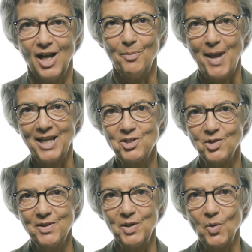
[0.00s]
A
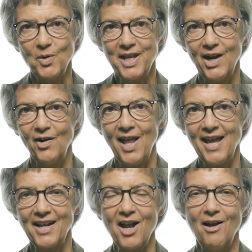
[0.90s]
pastor in the North
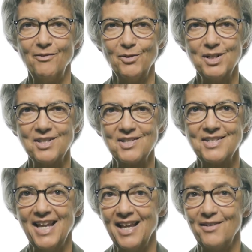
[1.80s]
Carolina Conference
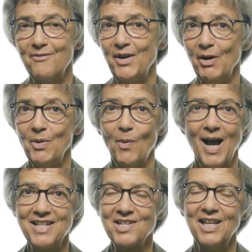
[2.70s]
said very
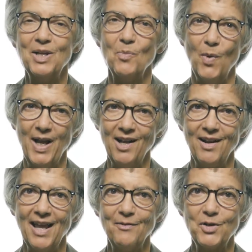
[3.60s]
wisely and
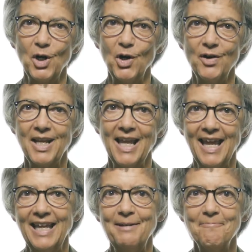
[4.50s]
well after
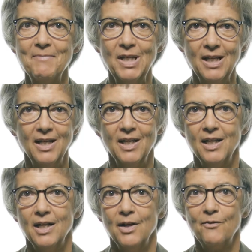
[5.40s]
Hurricane
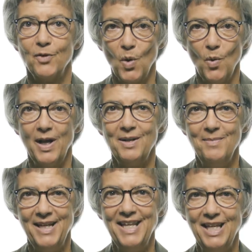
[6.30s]
Floyd
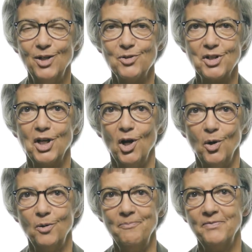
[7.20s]
many years
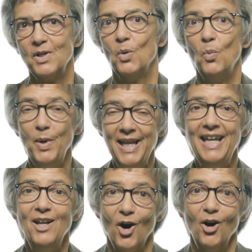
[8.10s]
ago,
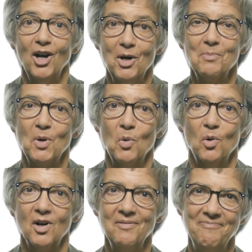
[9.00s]
"We are
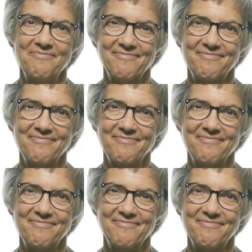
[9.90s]
UMCOR.